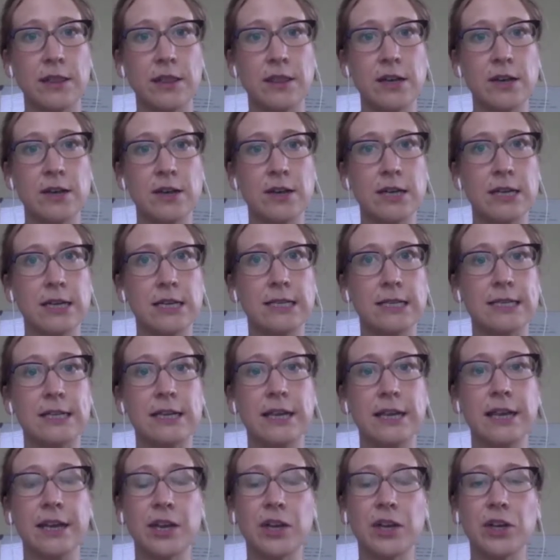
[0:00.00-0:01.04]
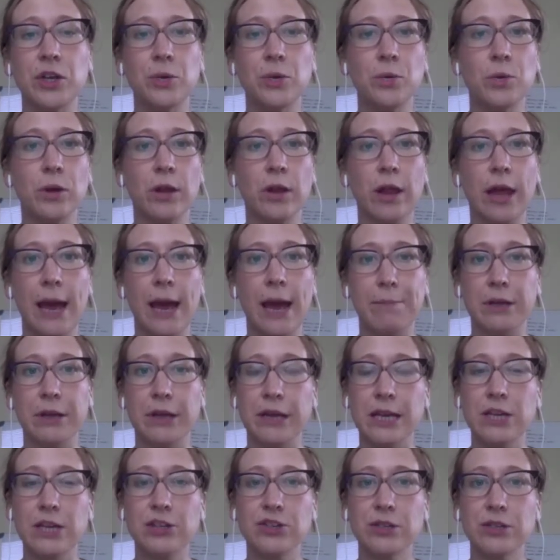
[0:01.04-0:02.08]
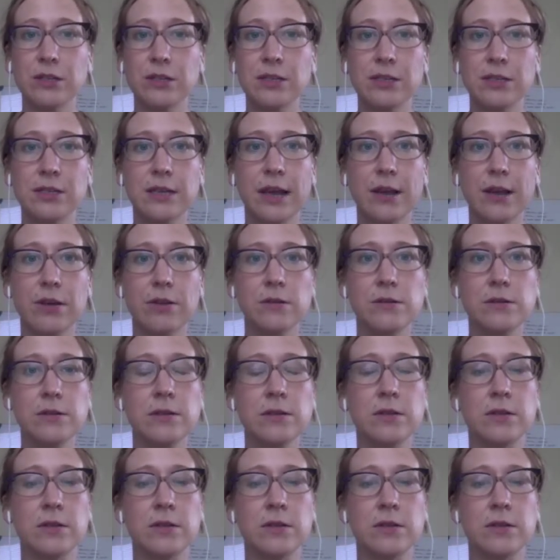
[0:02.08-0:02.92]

there is an annual application cycle.